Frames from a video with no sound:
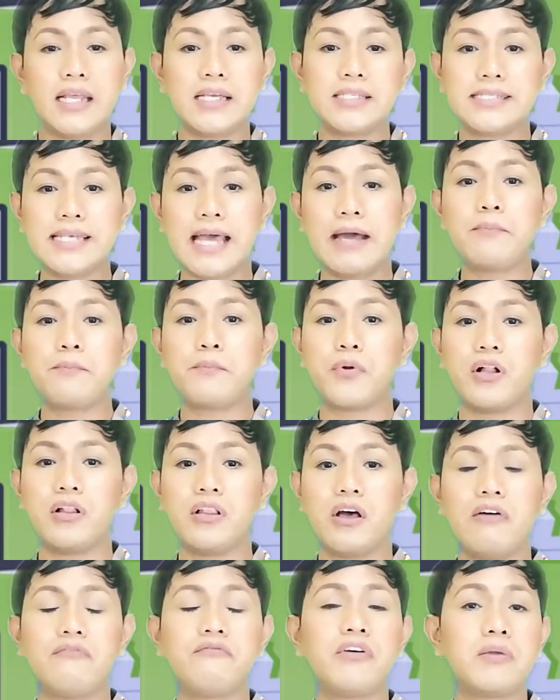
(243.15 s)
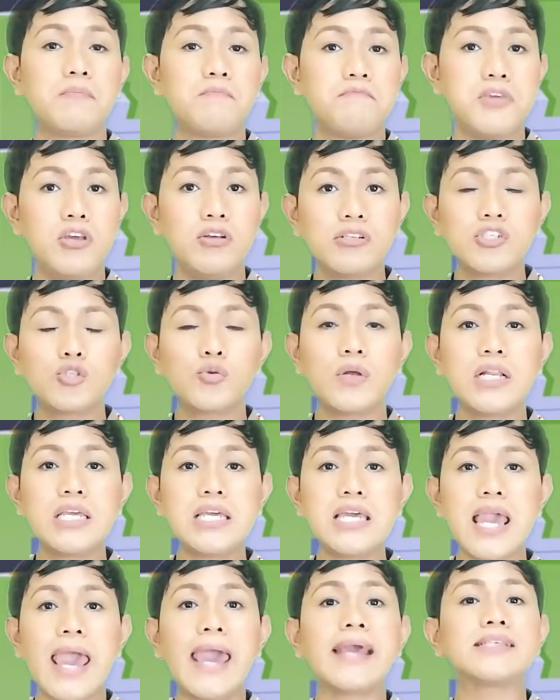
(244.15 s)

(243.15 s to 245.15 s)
an example of mutually